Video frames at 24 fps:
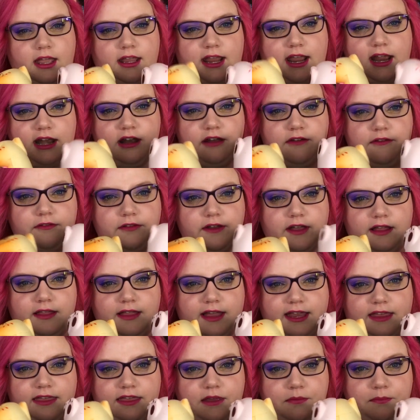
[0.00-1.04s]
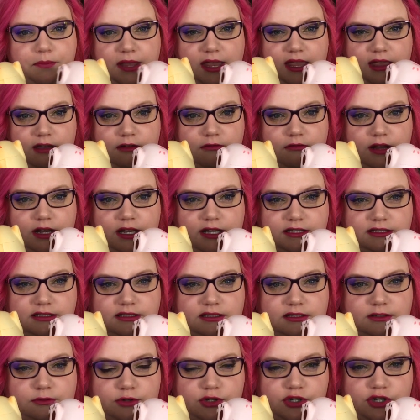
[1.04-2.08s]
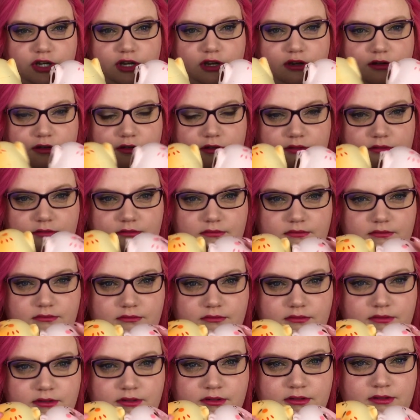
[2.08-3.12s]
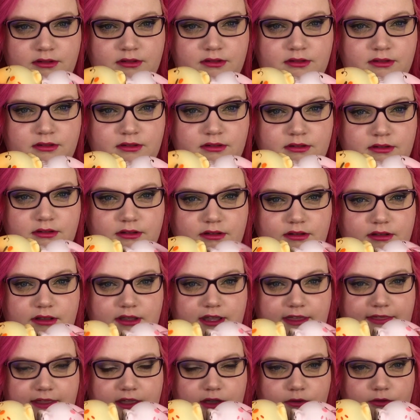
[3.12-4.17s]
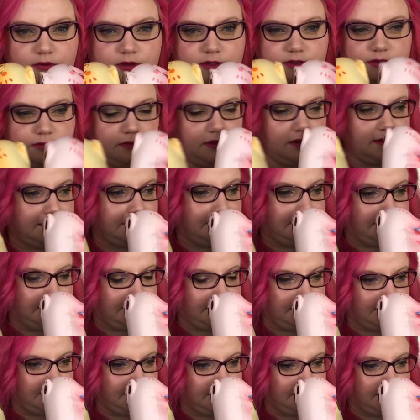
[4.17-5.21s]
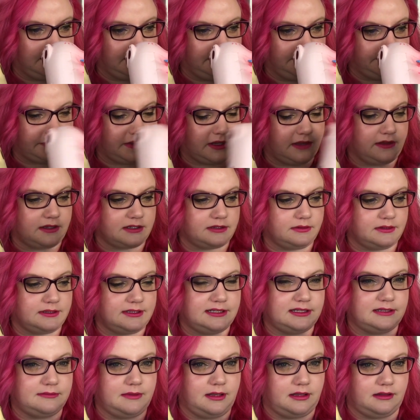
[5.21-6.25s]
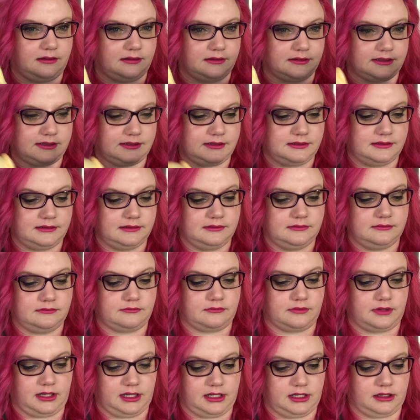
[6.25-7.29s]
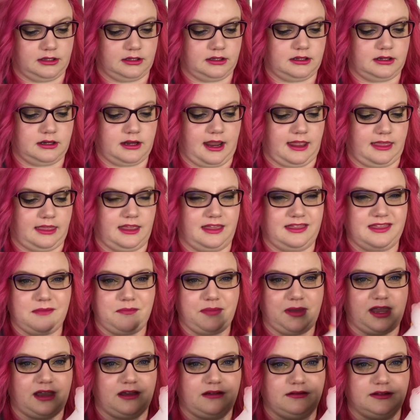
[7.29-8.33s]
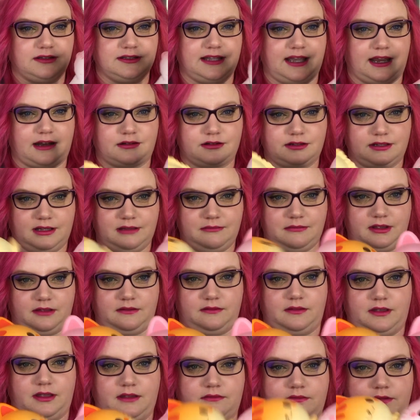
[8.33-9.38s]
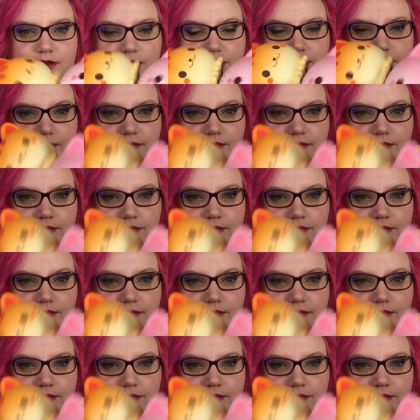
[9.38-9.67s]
I kind of feel like the pink one is squishier than the orange one. And this one smells really good. I think the pink one's actually my favorite.